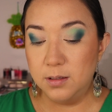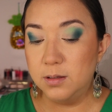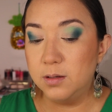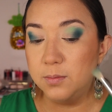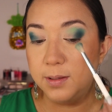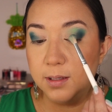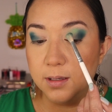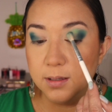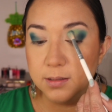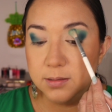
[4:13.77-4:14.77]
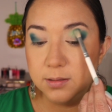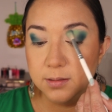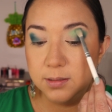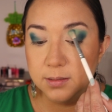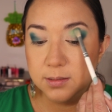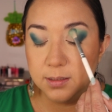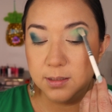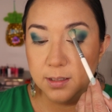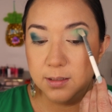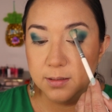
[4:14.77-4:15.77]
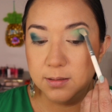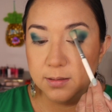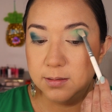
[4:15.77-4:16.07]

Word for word: Oh my God. Do you guys see that?